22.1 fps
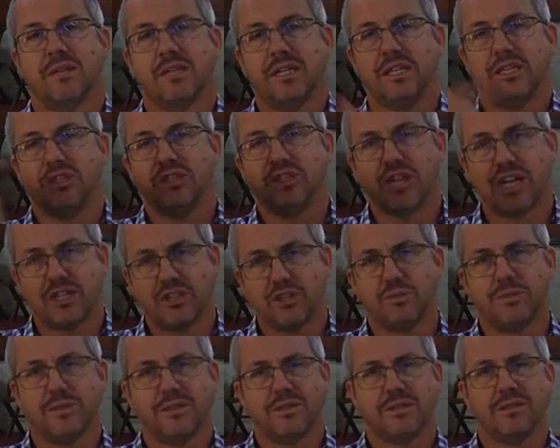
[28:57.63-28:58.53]
in
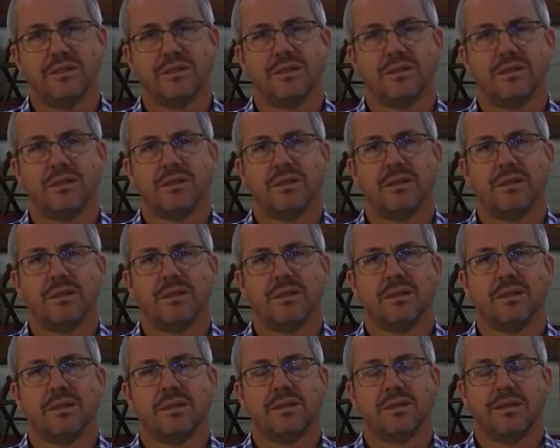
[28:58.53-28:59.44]
judgment
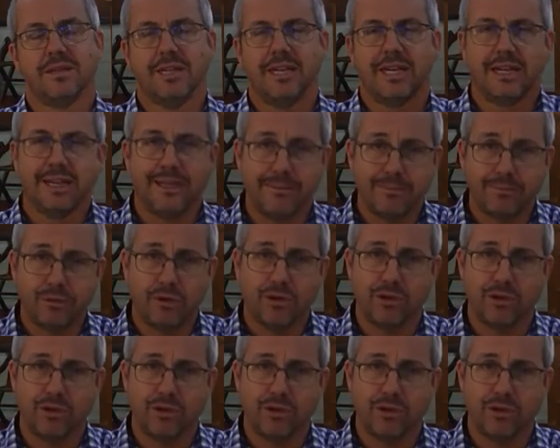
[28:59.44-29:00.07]
and in